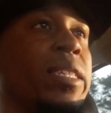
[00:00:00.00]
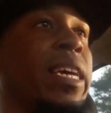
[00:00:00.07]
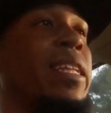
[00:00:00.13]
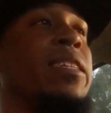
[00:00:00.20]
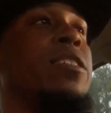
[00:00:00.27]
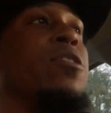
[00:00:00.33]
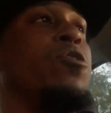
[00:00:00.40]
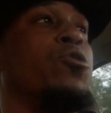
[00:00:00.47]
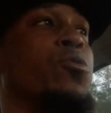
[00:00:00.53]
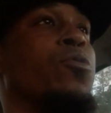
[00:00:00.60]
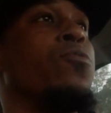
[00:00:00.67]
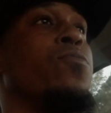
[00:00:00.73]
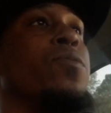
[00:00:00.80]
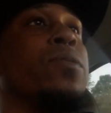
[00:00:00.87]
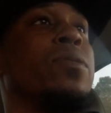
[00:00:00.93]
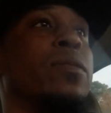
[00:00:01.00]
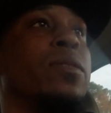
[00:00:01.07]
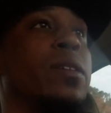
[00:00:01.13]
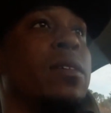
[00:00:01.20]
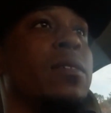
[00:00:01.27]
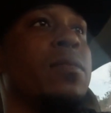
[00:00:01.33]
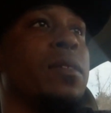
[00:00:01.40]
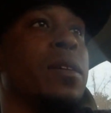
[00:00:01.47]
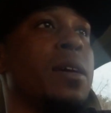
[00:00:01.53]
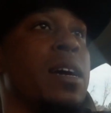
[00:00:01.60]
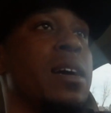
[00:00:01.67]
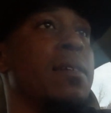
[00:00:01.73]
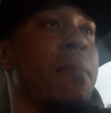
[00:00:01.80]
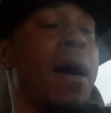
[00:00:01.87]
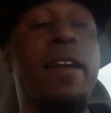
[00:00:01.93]
telling the truth?
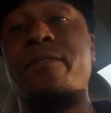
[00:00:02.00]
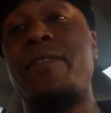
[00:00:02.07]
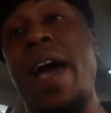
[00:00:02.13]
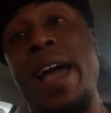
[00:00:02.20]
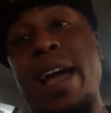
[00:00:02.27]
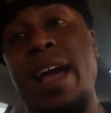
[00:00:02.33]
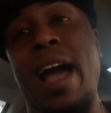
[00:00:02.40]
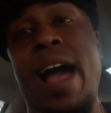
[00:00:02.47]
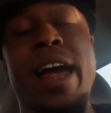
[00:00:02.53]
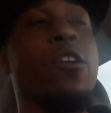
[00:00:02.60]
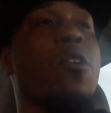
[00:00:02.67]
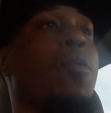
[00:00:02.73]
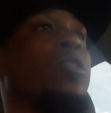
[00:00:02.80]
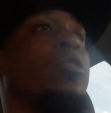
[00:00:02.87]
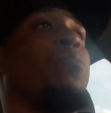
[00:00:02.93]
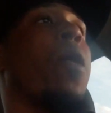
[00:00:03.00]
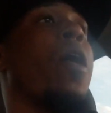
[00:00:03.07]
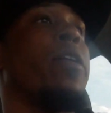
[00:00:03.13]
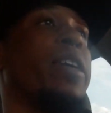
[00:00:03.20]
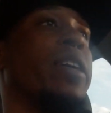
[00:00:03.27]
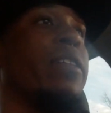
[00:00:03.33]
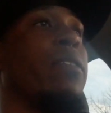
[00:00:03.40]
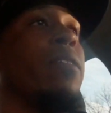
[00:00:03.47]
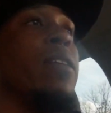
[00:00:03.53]
Matter of fact, I know what sparked it.